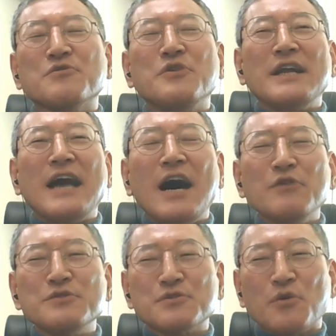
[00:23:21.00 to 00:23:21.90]
Korean
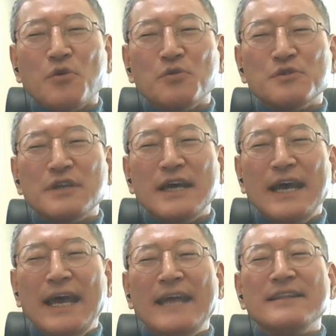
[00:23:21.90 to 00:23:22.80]
household
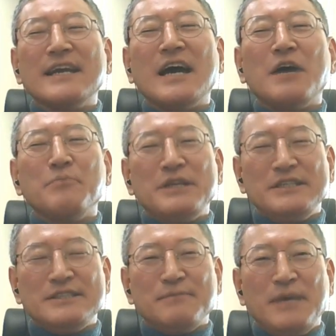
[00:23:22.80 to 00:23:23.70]
and
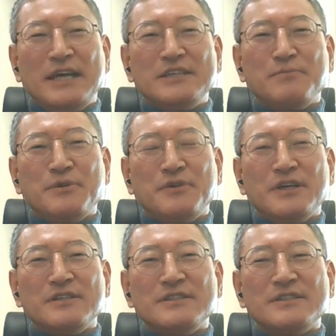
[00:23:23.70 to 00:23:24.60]
companies may
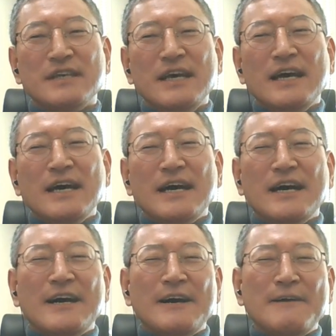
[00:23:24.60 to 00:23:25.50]
experience
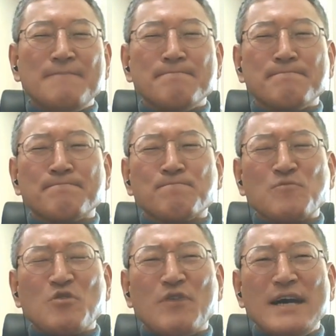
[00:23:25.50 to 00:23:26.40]

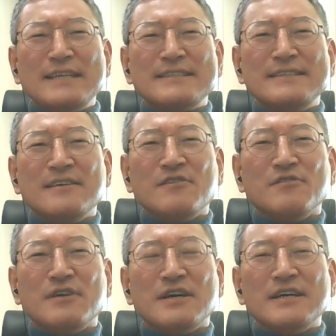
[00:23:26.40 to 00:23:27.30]
quite
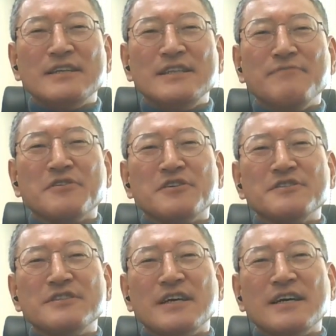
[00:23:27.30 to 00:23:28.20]

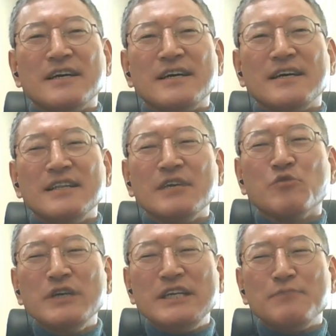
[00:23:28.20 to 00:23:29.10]
difficult
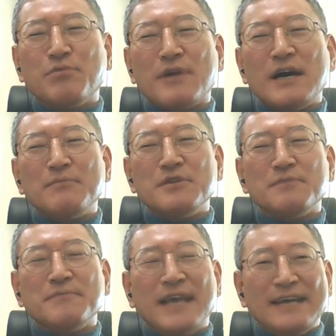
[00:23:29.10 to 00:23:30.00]
liquidity
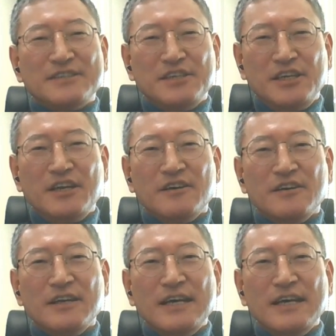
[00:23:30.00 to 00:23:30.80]
problem next year.